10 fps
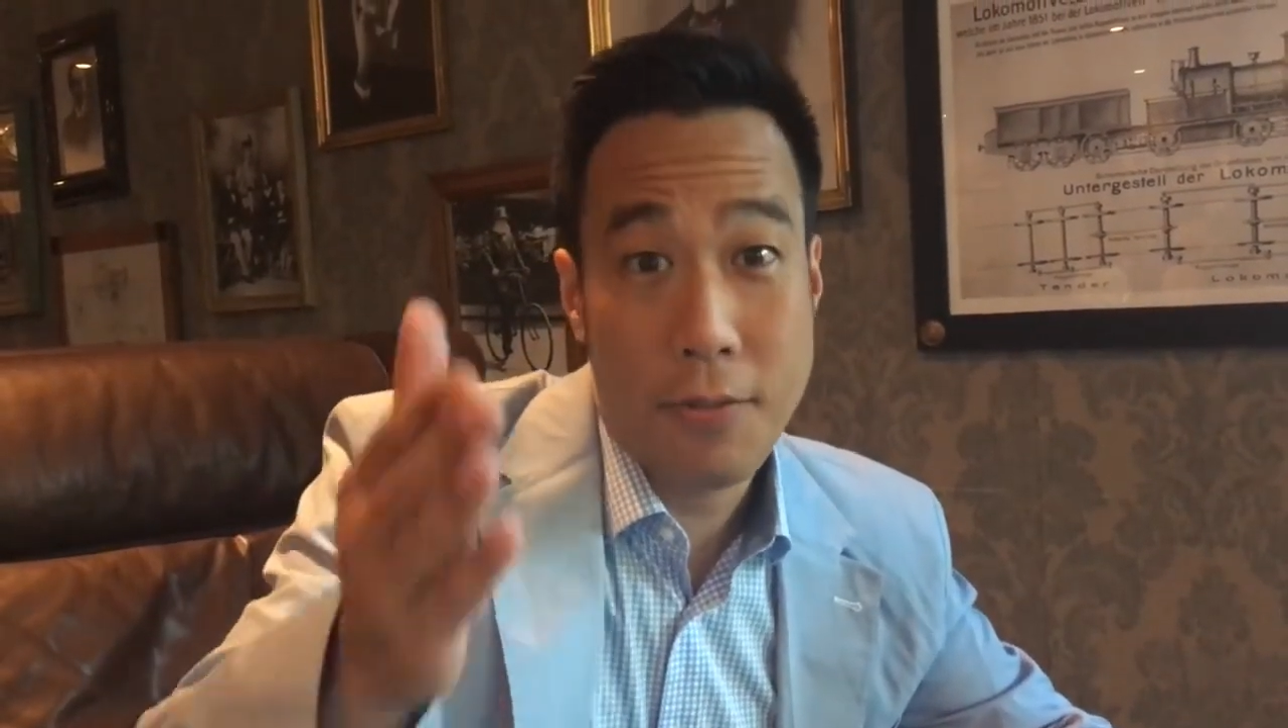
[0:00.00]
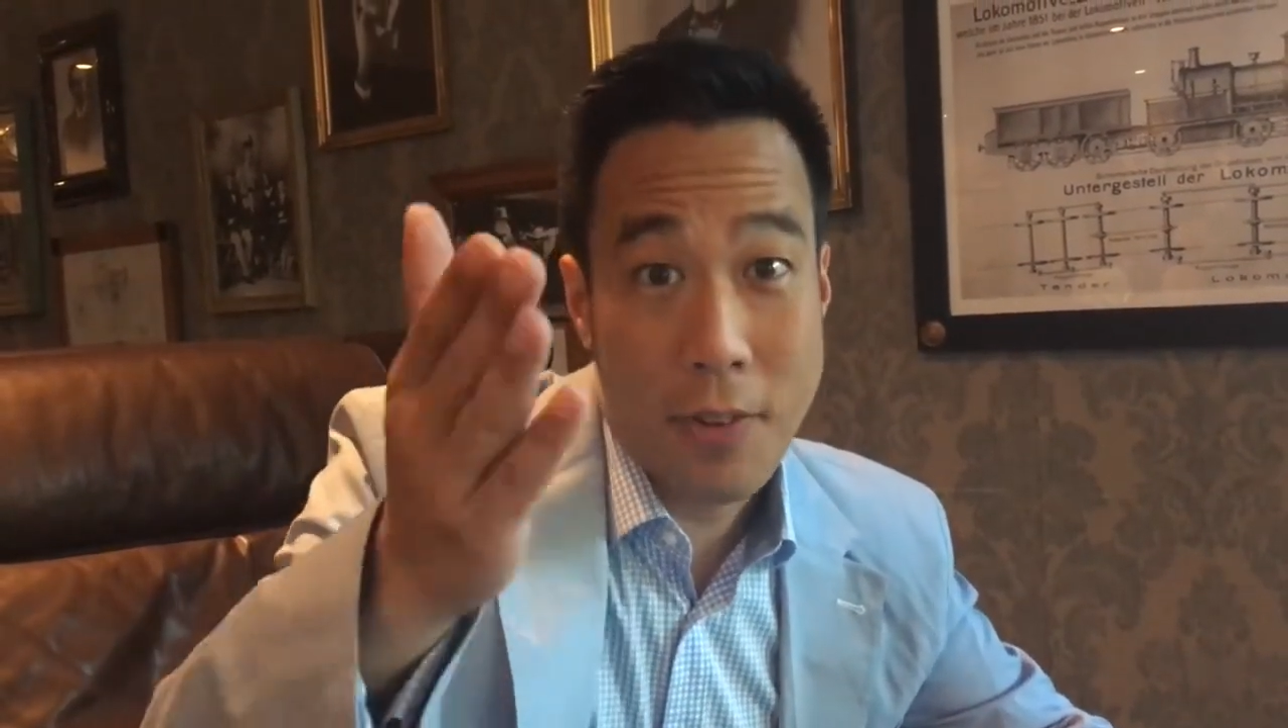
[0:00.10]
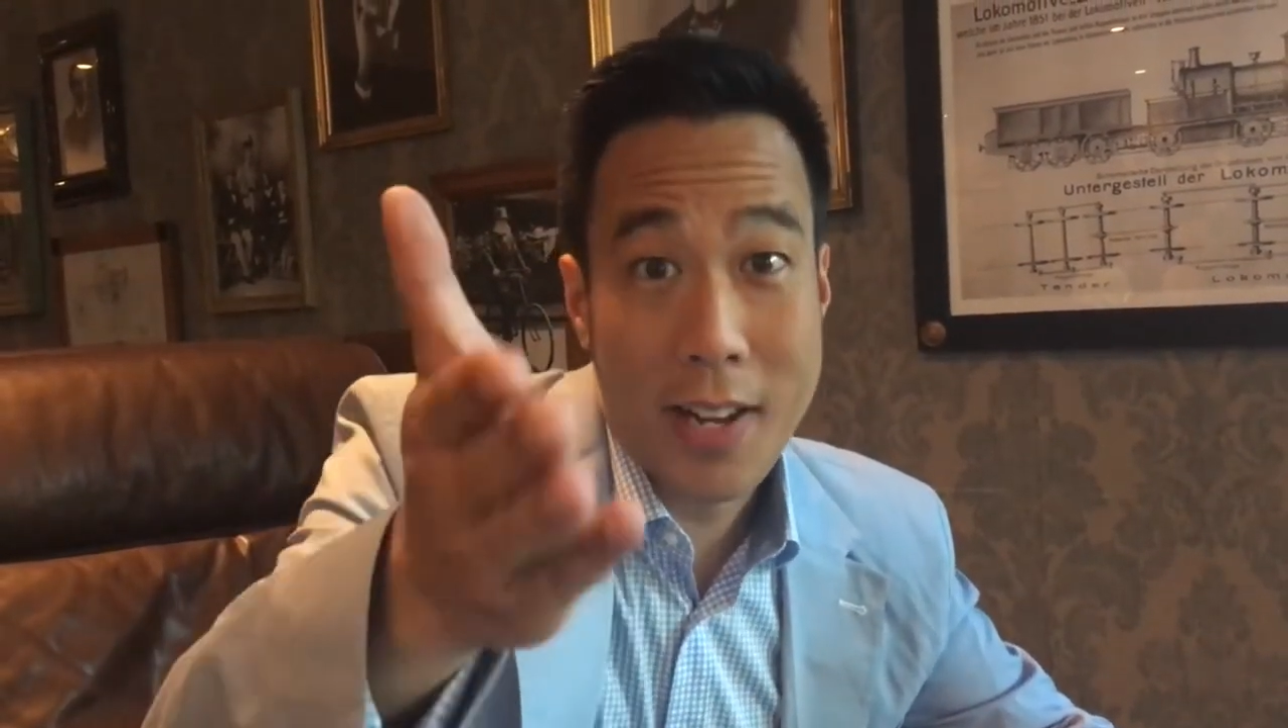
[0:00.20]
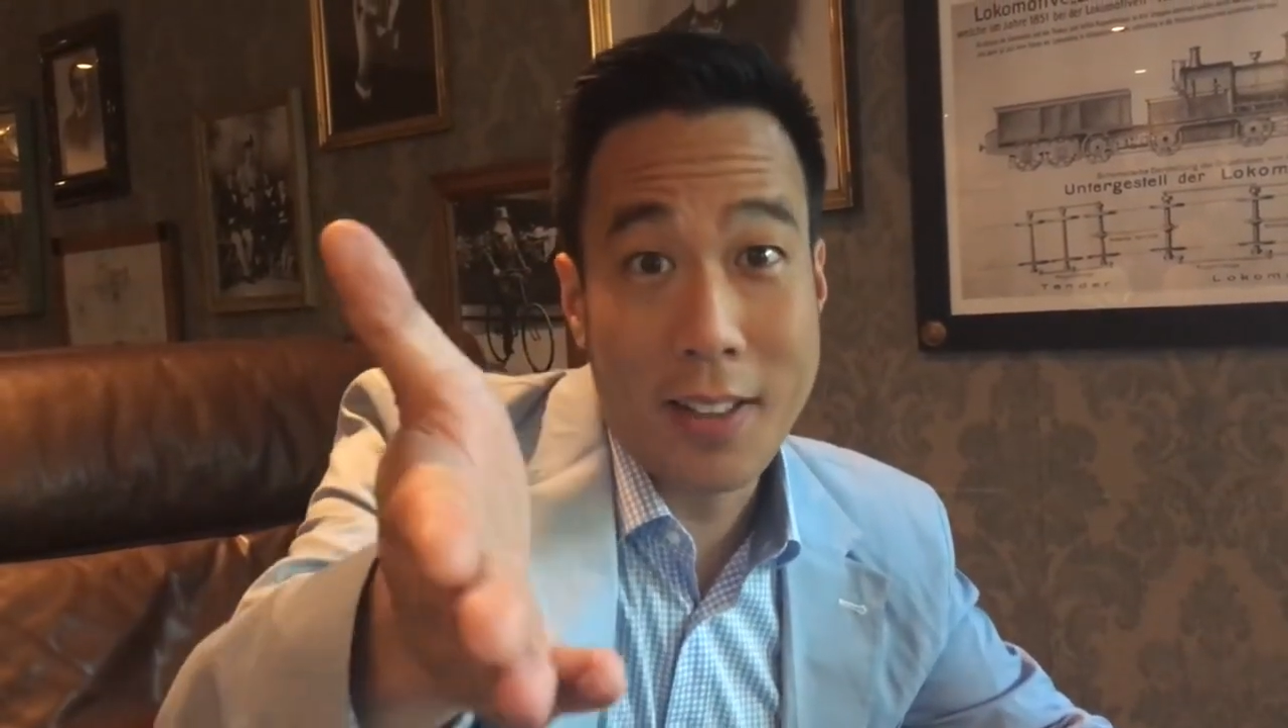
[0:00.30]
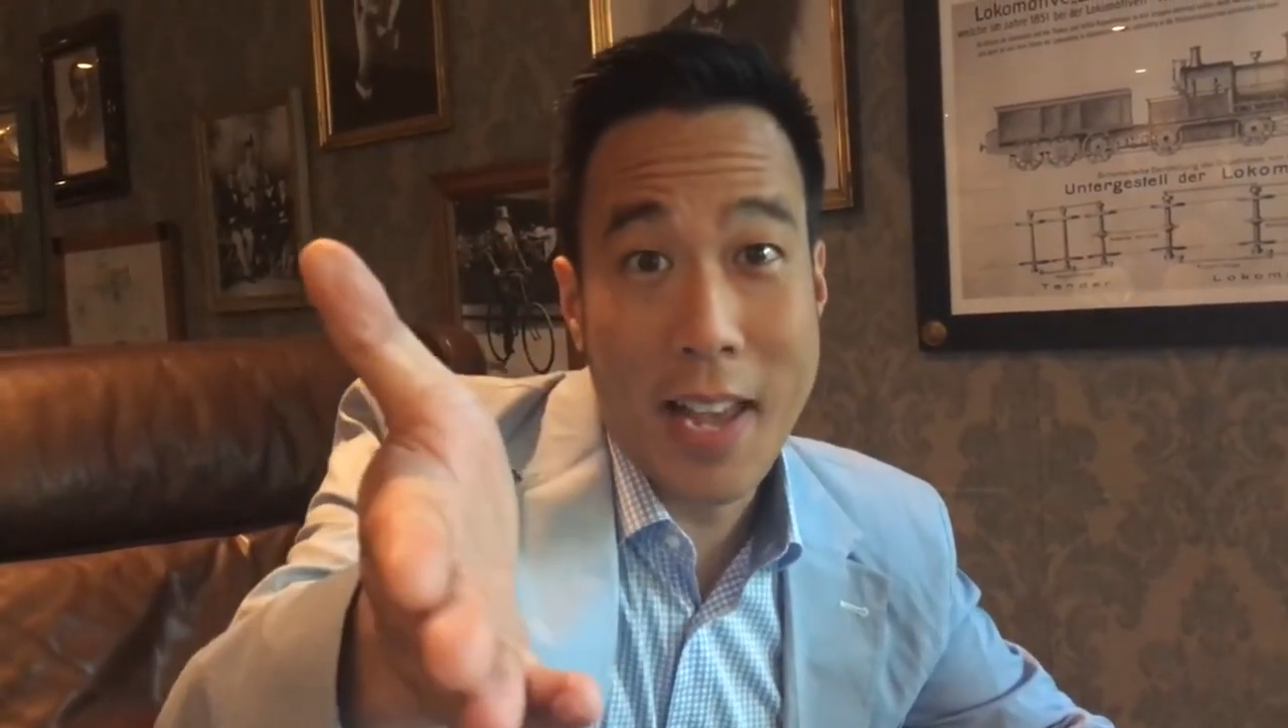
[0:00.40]

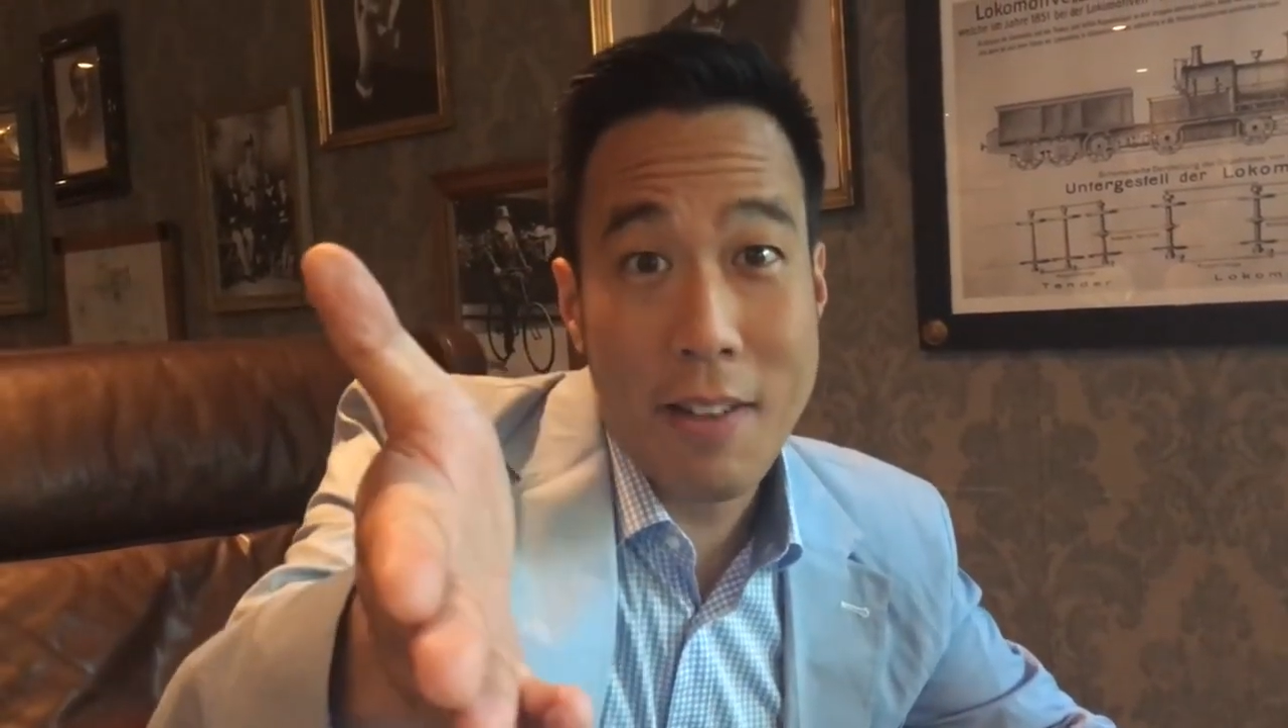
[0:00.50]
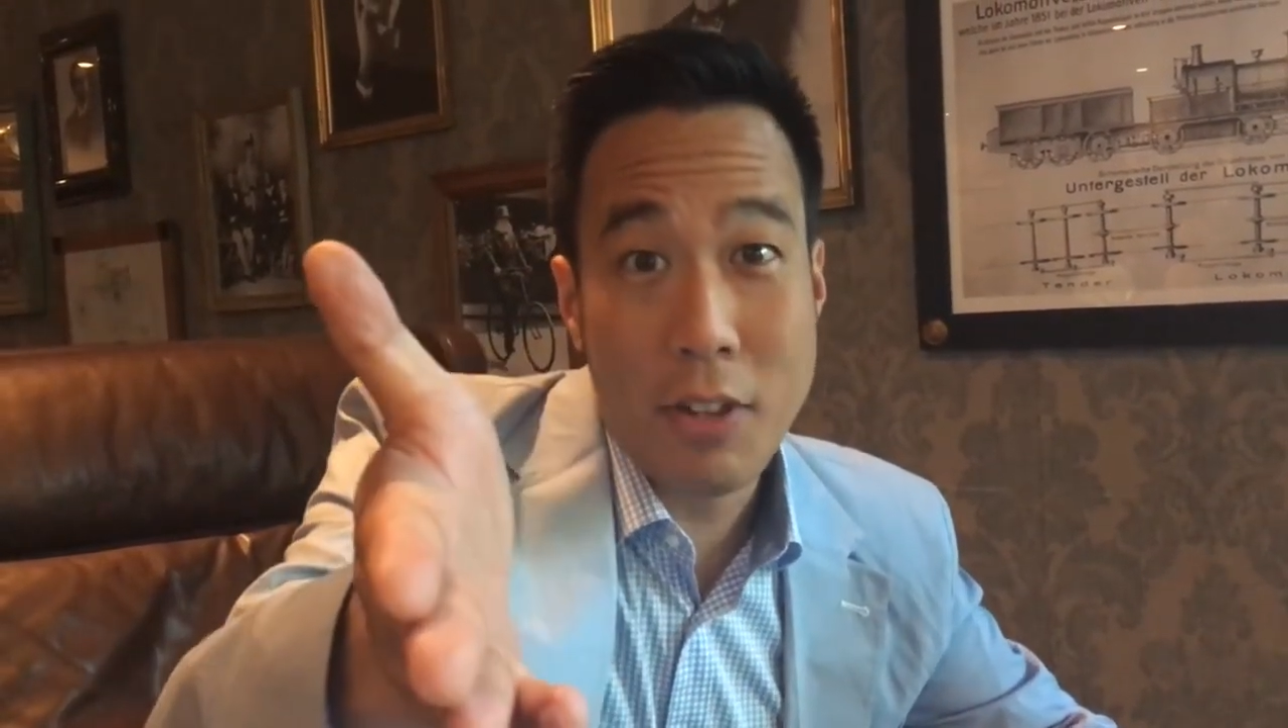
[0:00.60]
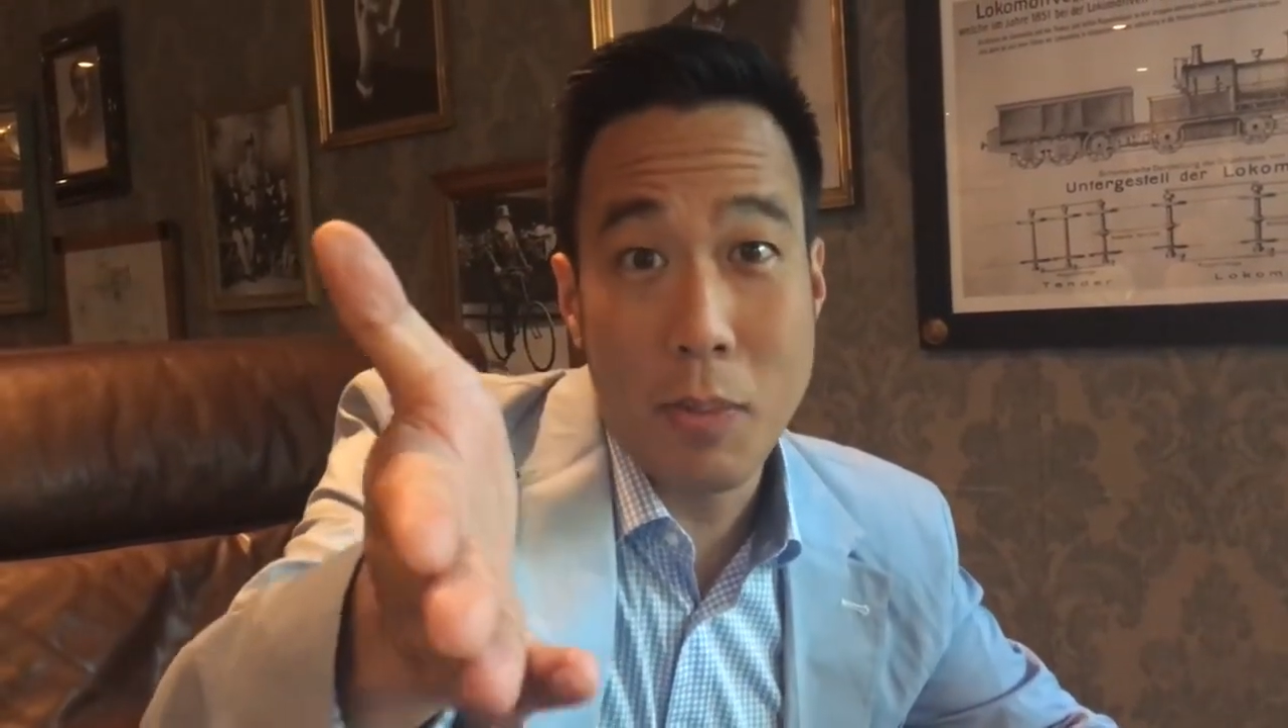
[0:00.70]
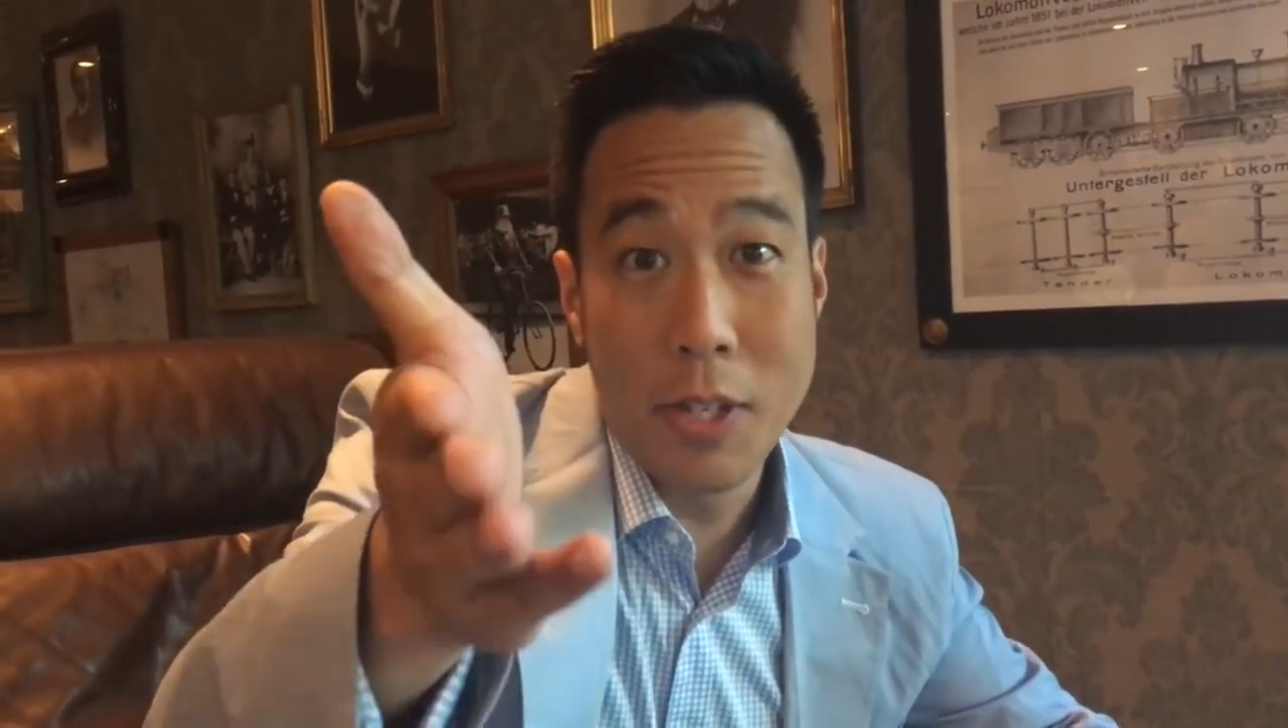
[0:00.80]
finally having a